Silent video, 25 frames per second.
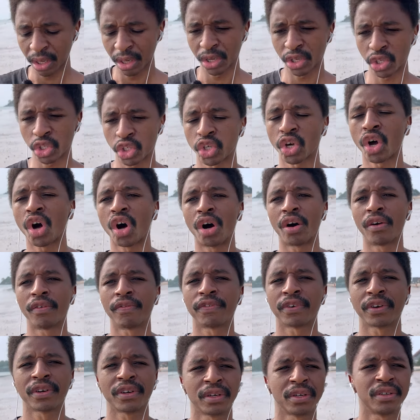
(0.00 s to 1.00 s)
solve
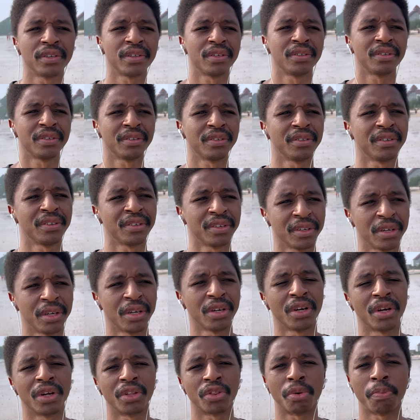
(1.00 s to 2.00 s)

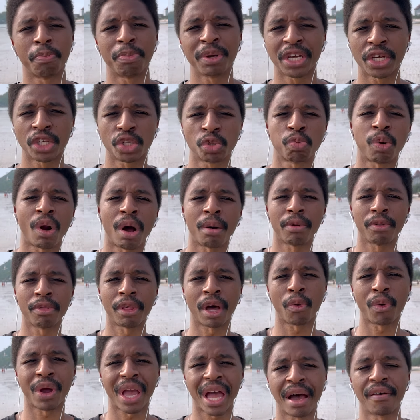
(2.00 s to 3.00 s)
the biggest problem
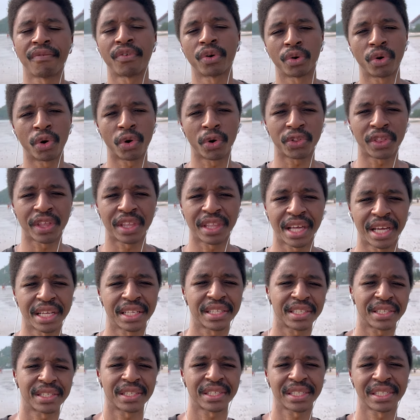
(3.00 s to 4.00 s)
that we have on Earth, and
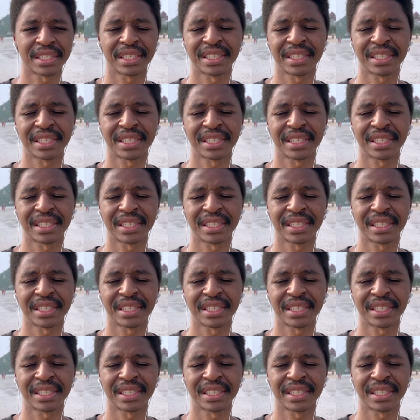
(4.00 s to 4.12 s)
that's